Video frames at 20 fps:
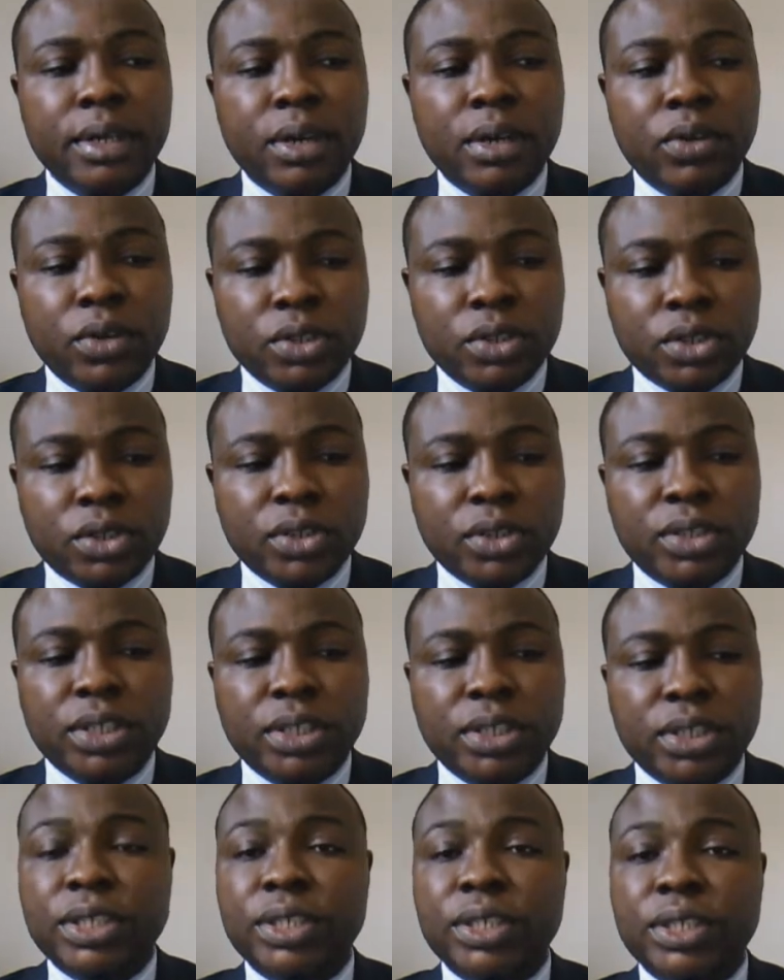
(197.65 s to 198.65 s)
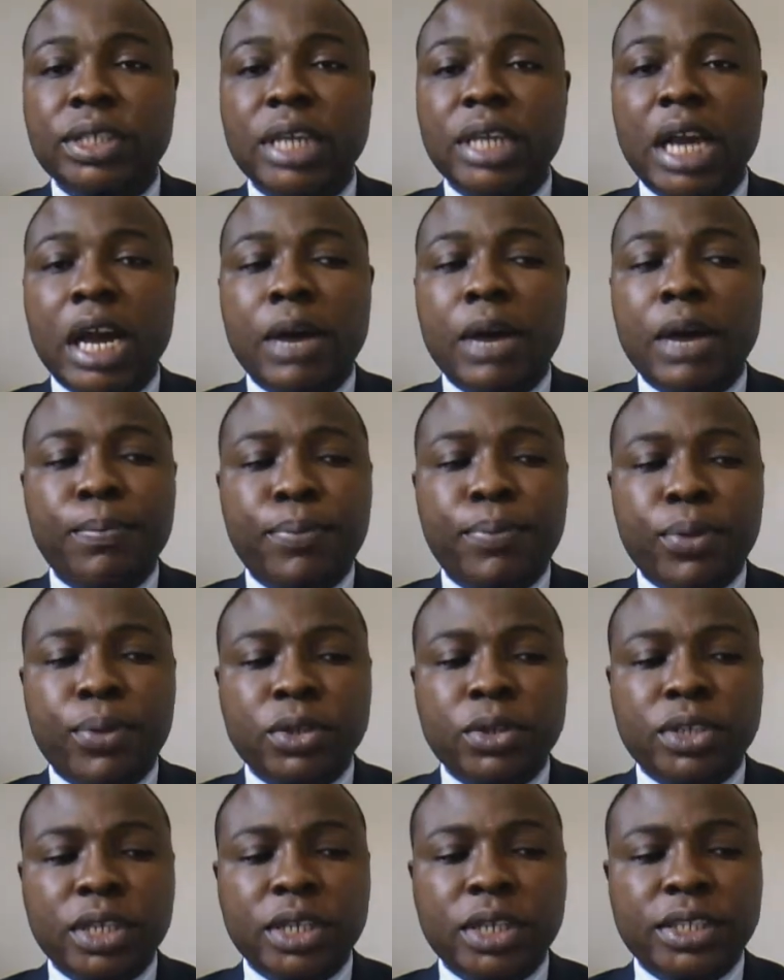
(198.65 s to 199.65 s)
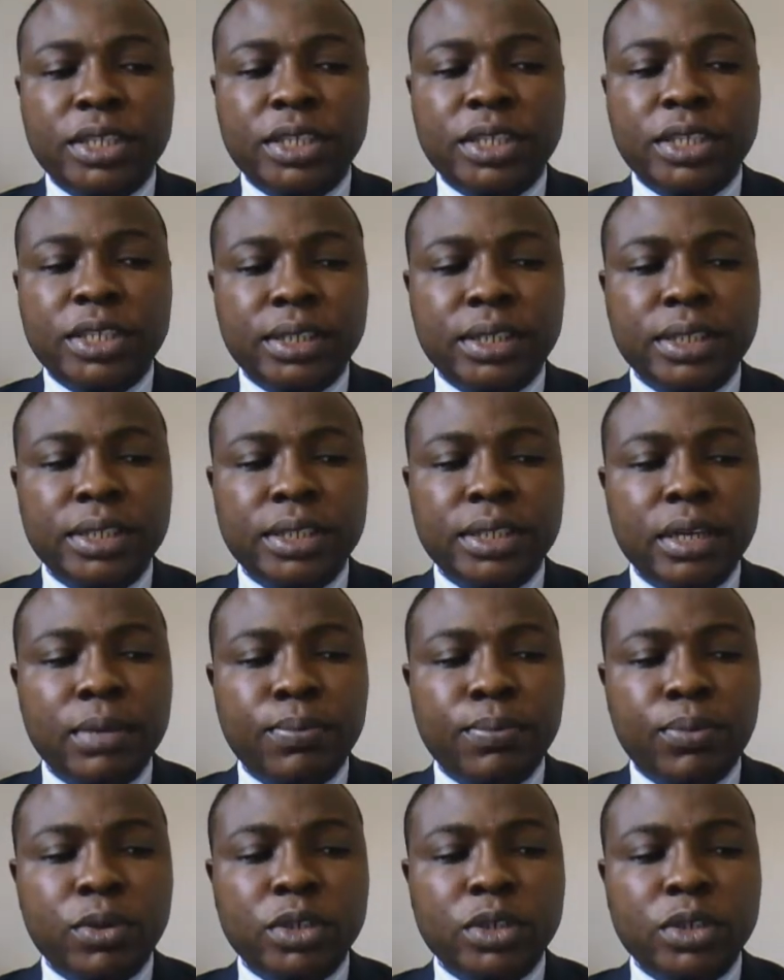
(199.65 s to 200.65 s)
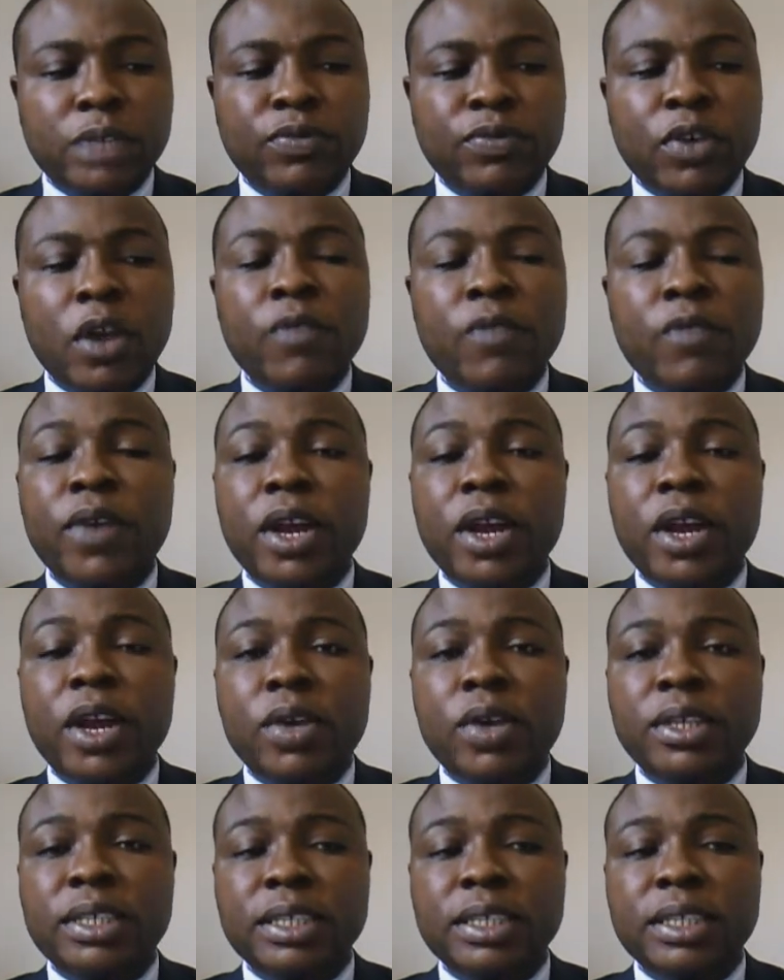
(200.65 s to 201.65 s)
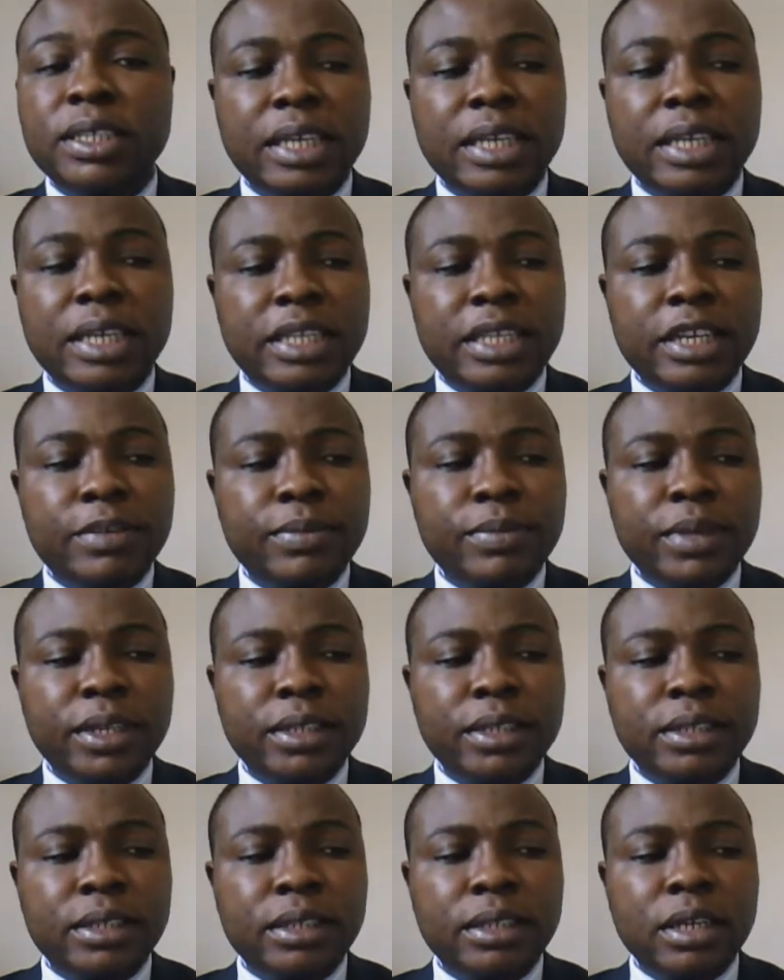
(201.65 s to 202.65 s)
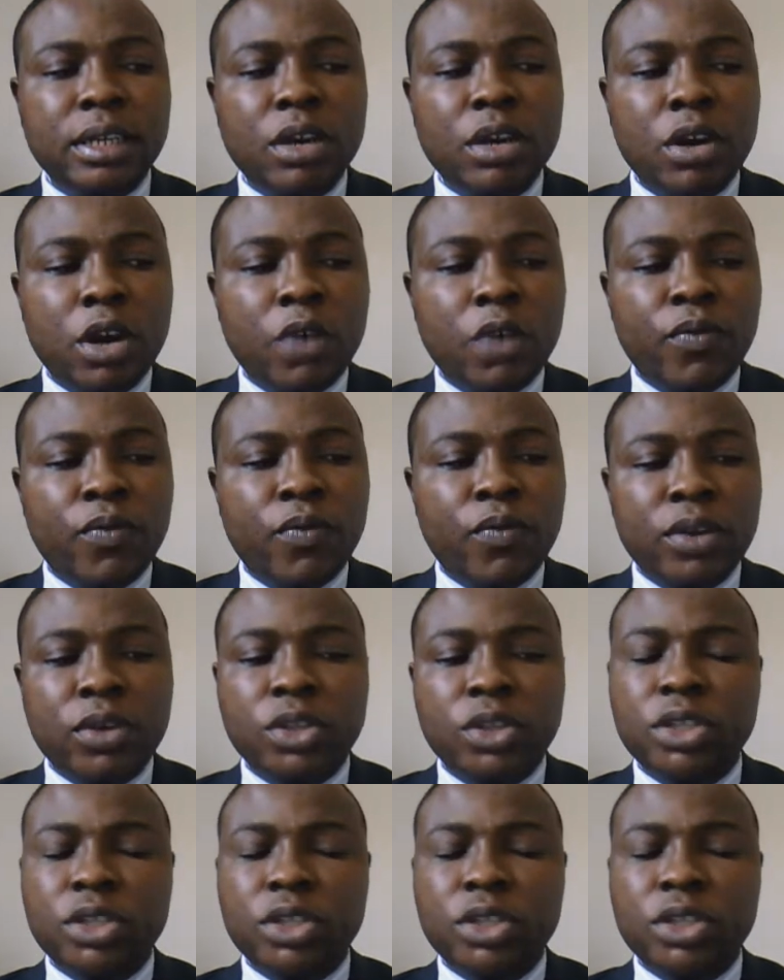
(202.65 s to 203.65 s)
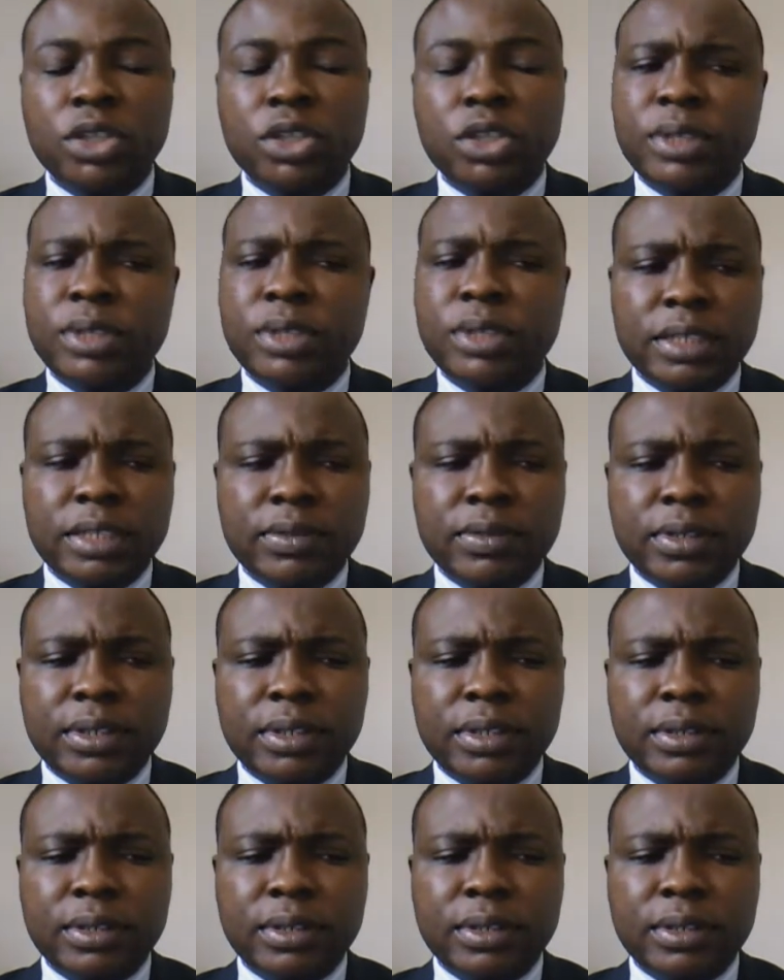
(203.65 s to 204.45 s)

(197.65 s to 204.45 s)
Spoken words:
resources, and process for evaluating the attainment of educational objectives.